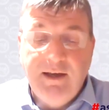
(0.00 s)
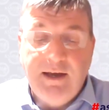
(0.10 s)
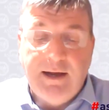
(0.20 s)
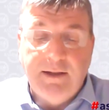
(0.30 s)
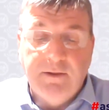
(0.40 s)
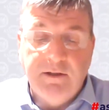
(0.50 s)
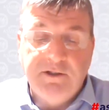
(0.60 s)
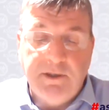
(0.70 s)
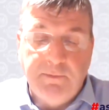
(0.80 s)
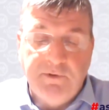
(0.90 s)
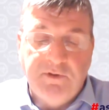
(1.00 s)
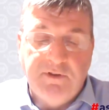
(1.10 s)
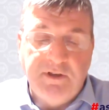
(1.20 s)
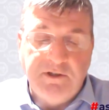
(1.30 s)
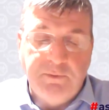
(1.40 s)
and that some of the
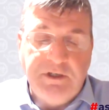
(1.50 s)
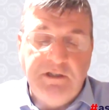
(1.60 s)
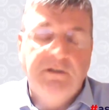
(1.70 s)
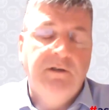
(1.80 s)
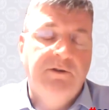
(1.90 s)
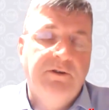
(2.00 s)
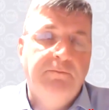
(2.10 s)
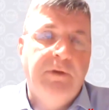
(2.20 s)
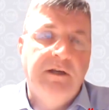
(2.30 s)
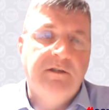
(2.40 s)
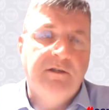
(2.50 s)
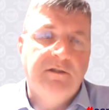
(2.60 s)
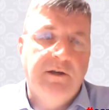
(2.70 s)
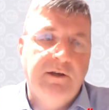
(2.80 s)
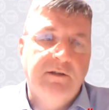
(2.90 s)
things we need to learn in basic
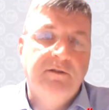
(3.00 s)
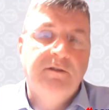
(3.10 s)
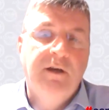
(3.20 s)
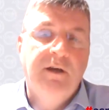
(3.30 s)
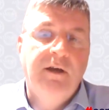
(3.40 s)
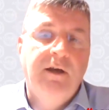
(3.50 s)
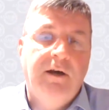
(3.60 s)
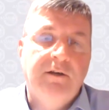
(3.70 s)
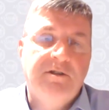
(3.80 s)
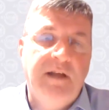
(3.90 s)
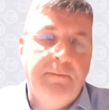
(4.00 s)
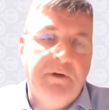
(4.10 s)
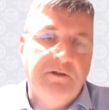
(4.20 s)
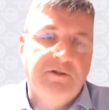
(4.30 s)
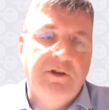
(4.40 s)
science are
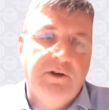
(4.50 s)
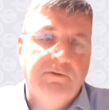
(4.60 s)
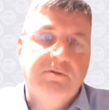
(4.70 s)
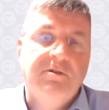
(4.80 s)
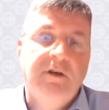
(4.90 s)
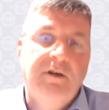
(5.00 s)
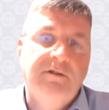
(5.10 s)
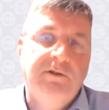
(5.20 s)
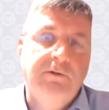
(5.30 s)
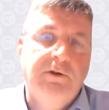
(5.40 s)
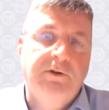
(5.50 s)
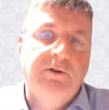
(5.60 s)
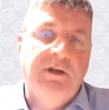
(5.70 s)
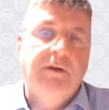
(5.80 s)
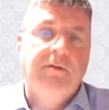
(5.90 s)
stepping stones to
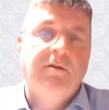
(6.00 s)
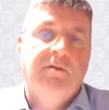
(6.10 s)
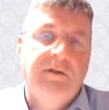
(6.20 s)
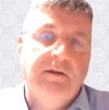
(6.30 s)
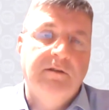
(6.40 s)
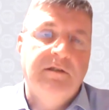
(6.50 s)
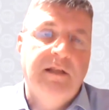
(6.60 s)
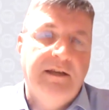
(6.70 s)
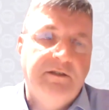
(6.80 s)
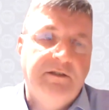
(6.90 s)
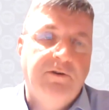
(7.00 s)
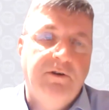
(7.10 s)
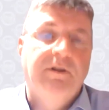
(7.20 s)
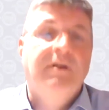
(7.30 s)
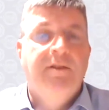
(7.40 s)
learning other things later
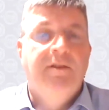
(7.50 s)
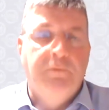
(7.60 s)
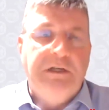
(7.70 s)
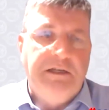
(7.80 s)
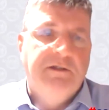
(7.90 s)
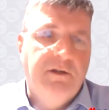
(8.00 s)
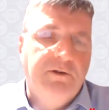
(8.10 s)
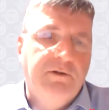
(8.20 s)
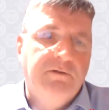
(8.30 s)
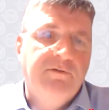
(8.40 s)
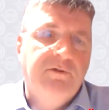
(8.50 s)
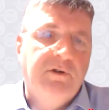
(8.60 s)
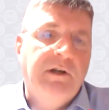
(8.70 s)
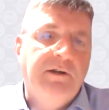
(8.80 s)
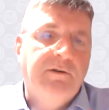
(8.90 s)
on that we need to
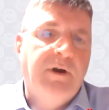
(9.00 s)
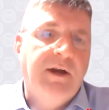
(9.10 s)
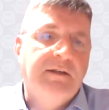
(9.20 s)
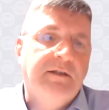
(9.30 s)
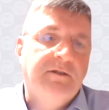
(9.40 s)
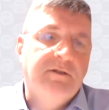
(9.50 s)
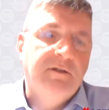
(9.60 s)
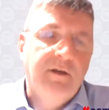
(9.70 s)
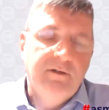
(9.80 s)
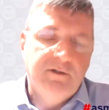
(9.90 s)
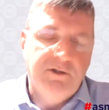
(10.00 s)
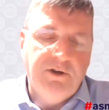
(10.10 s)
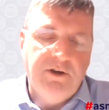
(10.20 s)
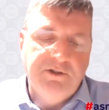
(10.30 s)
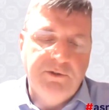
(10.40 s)
learn for clinical practice.
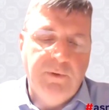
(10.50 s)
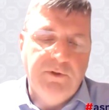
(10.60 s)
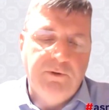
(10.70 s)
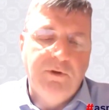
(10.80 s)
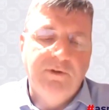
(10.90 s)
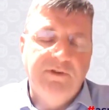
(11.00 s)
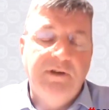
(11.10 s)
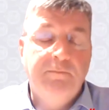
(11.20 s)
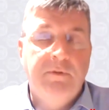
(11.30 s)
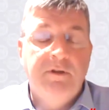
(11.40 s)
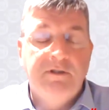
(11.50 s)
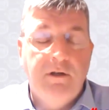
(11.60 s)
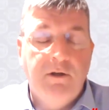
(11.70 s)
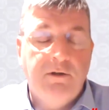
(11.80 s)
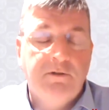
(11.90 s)
So you can't do it with all of it, but there's
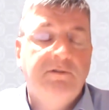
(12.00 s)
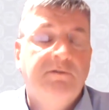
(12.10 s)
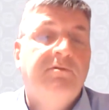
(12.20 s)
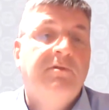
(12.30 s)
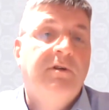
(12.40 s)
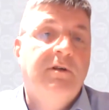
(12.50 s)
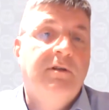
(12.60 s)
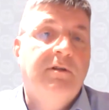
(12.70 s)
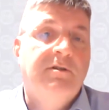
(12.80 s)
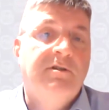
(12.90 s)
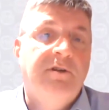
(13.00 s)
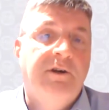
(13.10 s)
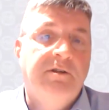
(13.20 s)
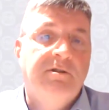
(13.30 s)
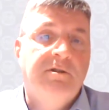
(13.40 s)
a lot of the
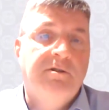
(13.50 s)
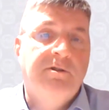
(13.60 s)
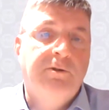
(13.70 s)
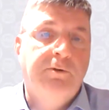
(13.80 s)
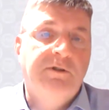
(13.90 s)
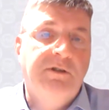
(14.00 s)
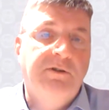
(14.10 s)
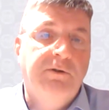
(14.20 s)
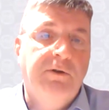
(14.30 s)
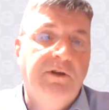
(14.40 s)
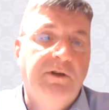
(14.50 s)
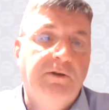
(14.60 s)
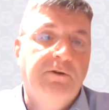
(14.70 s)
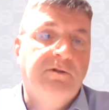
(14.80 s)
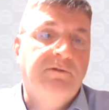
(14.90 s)
science that's taught in early
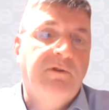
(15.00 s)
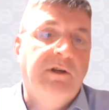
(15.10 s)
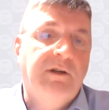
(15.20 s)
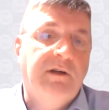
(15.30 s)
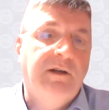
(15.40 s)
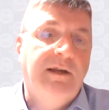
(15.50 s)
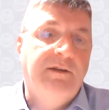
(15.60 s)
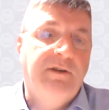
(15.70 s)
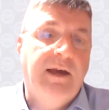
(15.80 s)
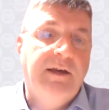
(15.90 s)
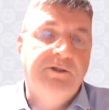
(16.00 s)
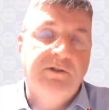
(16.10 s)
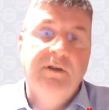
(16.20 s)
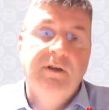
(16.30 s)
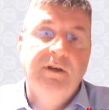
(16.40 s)
years of clinical
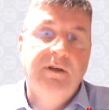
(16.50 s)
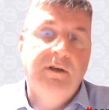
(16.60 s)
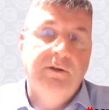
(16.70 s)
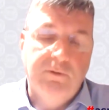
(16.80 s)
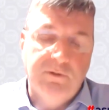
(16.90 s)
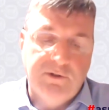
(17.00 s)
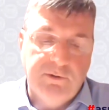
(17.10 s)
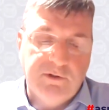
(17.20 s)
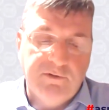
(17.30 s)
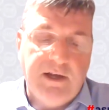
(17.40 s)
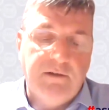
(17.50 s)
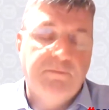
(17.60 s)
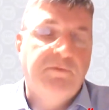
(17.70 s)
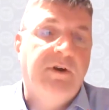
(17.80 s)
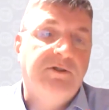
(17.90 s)
education in all sorts
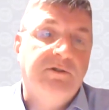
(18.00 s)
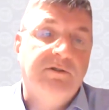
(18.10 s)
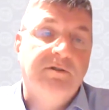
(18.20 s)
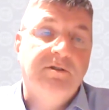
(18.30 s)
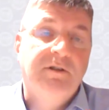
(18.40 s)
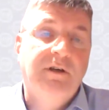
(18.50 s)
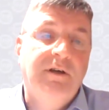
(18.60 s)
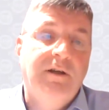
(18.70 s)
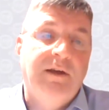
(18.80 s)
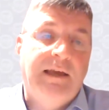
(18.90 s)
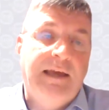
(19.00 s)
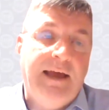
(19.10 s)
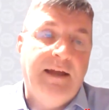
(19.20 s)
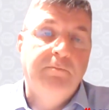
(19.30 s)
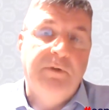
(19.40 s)
of health professions
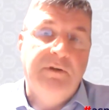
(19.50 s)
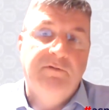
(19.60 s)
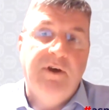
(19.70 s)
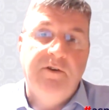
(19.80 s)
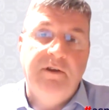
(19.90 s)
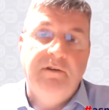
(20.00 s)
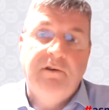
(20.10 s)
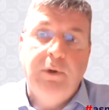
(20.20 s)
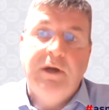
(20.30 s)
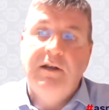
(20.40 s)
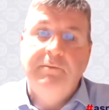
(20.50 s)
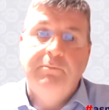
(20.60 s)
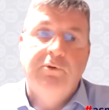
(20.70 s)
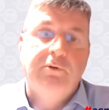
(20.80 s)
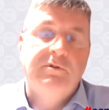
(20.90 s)
that can be very
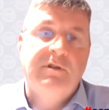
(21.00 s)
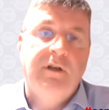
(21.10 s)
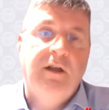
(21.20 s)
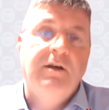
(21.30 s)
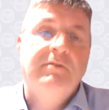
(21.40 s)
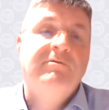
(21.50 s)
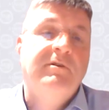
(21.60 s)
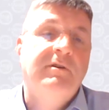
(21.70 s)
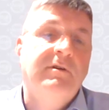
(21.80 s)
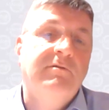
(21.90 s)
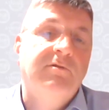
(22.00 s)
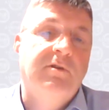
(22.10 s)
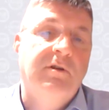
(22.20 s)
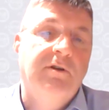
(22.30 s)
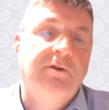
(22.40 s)
quickly brought to life
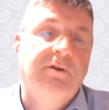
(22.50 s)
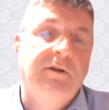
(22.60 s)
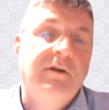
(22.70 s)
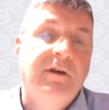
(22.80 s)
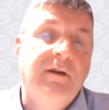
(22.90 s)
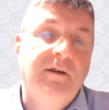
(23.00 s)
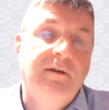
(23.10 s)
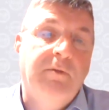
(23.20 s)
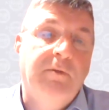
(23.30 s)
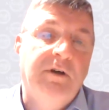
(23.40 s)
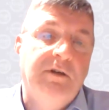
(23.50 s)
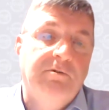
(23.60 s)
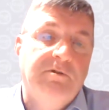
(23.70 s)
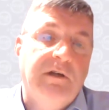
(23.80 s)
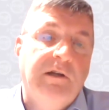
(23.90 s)
for the learner
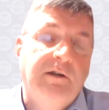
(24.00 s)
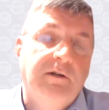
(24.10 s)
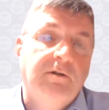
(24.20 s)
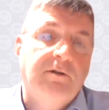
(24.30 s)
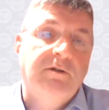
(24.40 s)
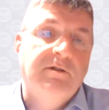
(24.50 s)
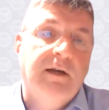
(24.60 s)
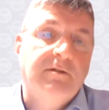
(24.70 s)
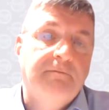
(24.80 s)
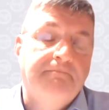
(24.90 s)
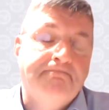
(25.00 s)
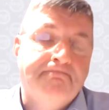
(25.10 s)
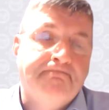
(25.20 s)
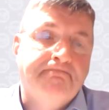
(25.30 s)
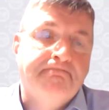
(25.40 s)
by using clinical context.